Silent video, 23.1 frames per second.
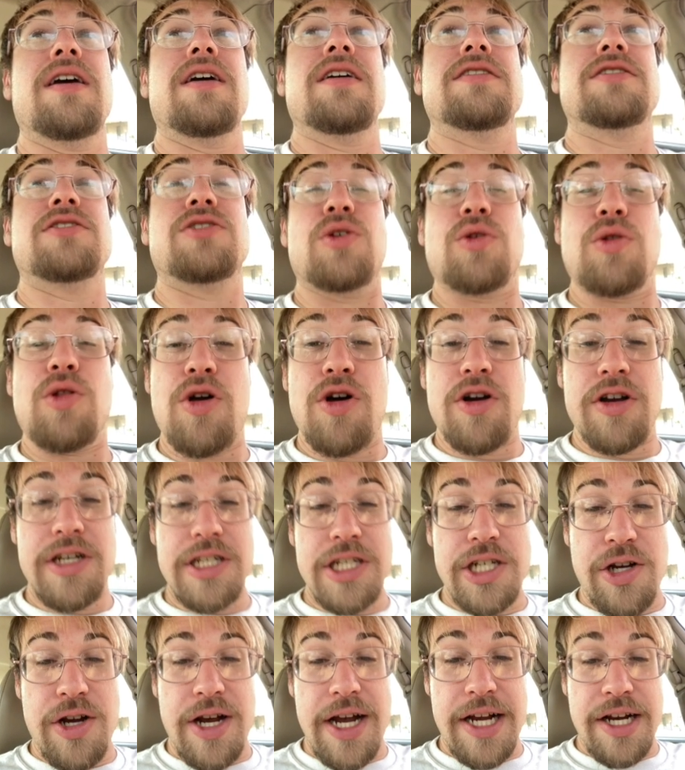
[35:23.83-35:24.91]
so long as
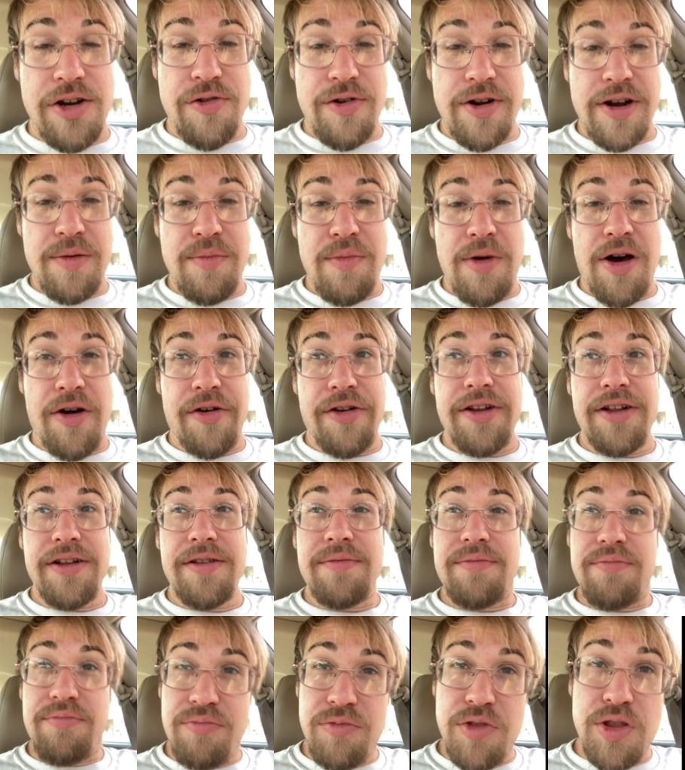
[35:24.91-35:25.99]
you're ignorant about it.
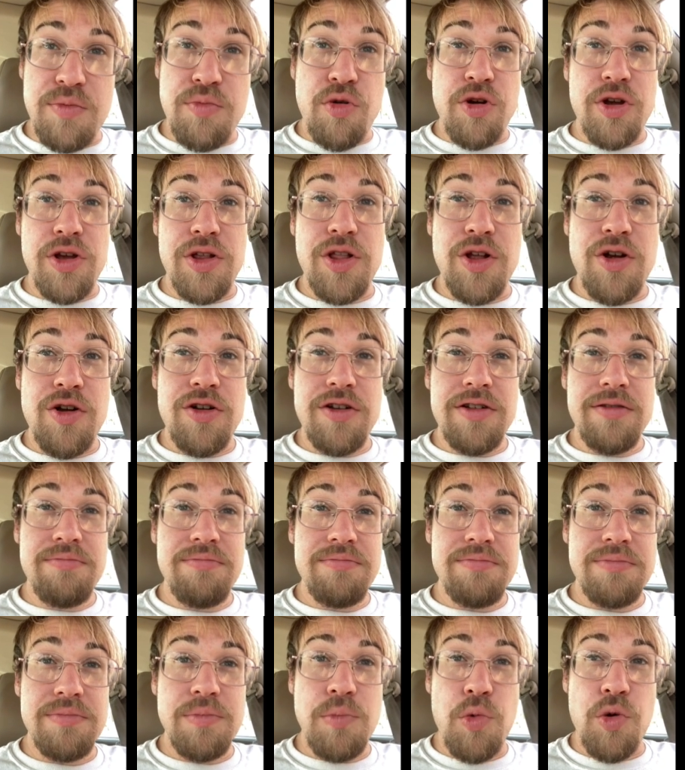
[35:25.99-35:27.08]
The more you learn,
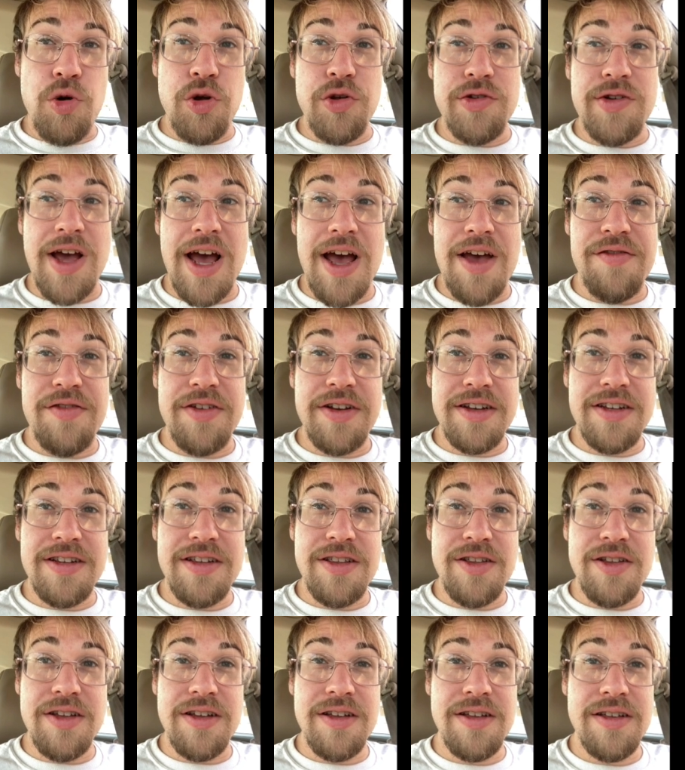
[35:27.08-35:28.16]
the more you dive into
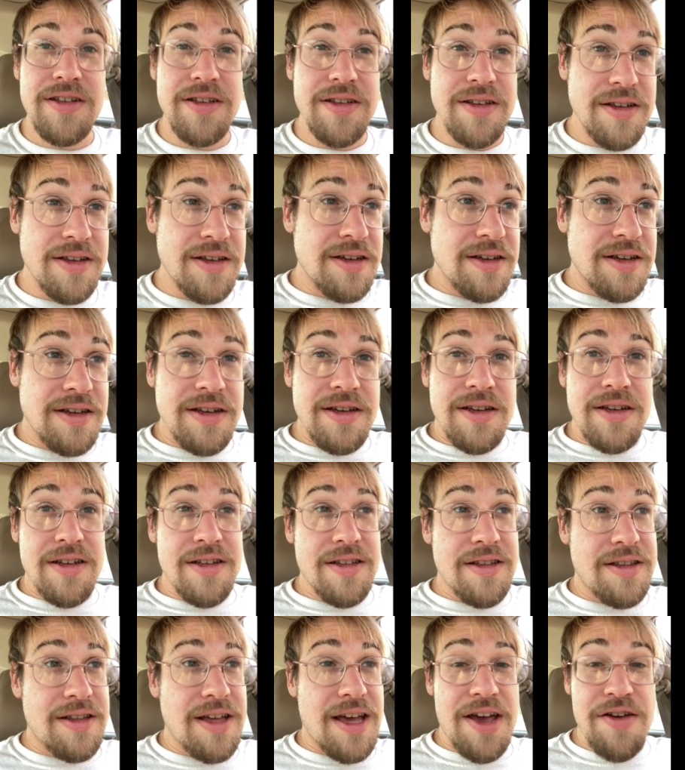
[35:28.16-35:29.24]
the
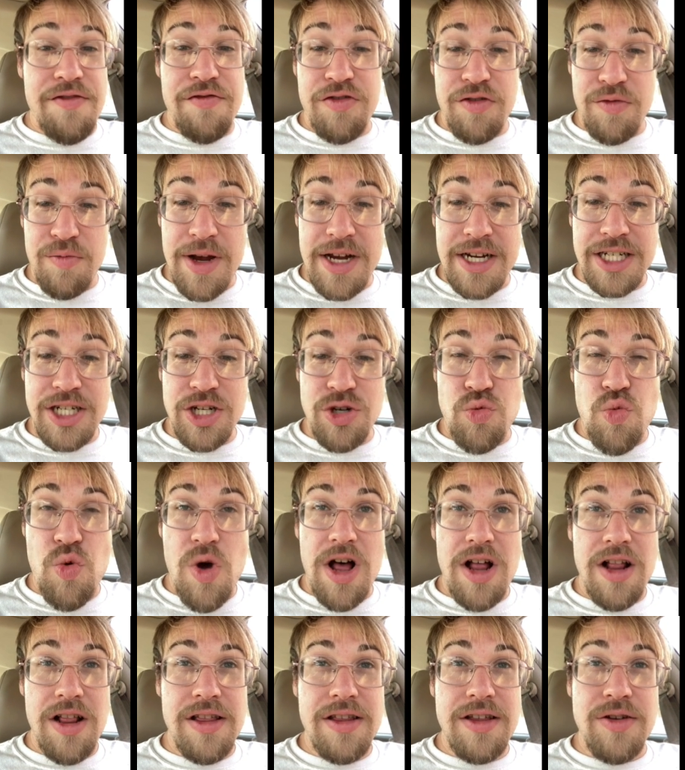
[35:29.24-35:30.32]
the information
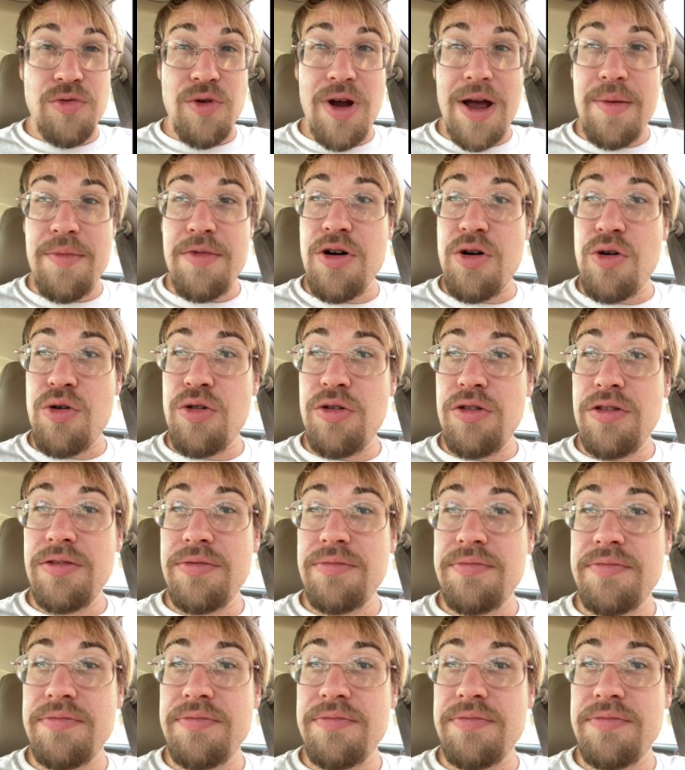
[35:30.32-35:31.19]
well, the rabbit hole,